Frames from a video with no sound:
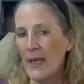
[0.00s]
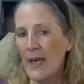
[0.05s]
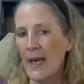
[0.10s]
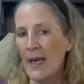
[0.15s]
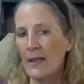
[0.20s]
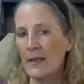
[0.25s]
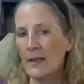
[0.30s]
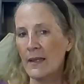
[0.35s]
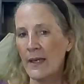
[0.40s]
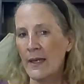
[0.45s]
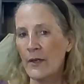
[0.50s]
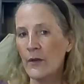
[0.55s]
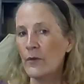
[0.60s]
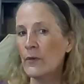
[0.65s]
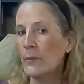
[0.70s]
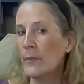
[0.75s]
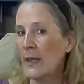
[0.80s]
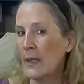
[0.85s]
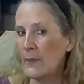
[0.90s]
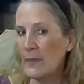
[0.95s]
cat later,
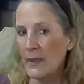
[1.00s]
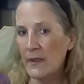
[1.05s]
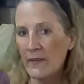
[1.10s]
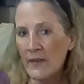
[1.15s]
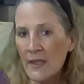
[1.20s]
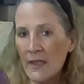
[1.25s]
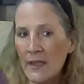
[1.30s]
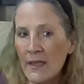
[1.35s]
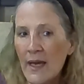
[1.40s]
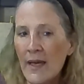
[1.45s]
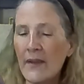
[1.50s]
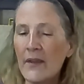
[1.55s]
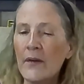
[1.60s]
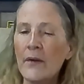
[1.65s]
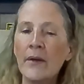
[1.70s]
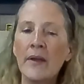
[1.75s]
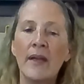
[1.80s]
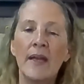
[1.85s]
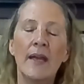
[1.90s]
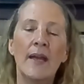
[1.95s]
or maybe even
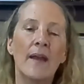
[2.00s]
another,